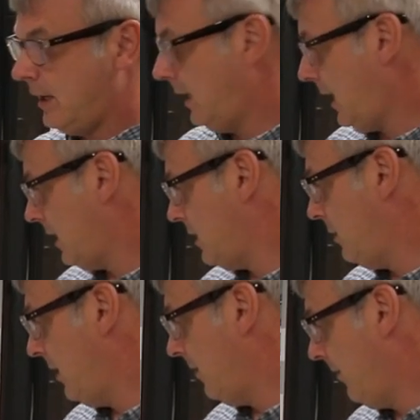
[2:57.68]
it has
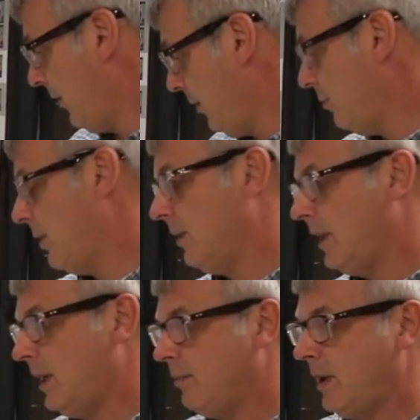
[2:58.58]
to be in a photo
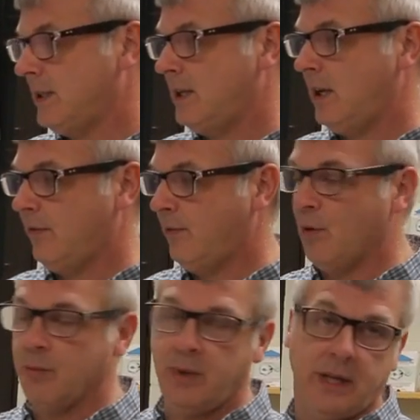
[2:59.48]
mode, and it might take
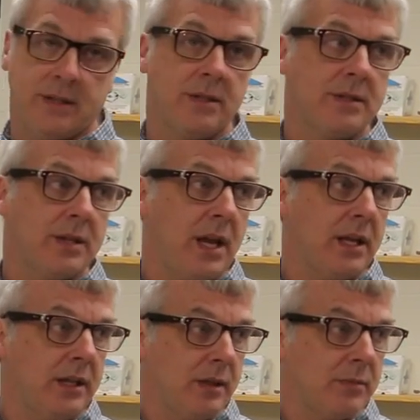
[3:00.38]
4 minutes to scan the